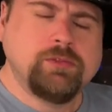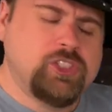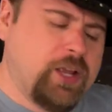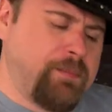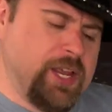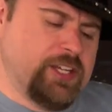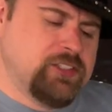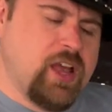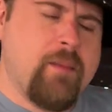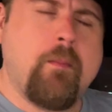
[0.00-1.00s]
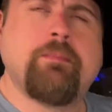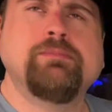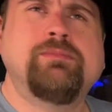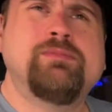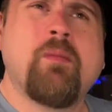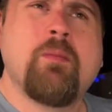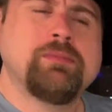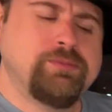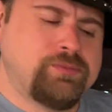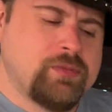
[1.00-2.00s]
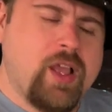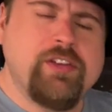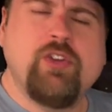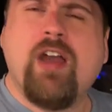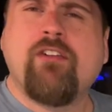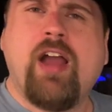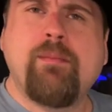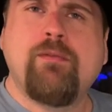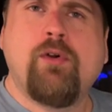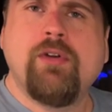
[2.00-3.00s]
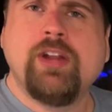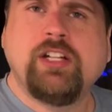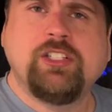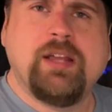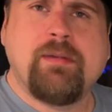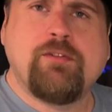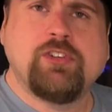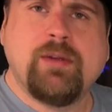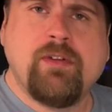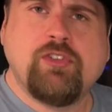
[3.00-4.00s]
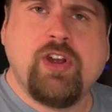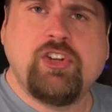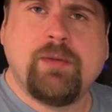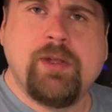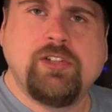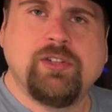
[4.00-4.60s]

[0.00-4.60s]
Chickpeas. Um, you ever had them before, Nick? This is like my first time ever trying chickpeas.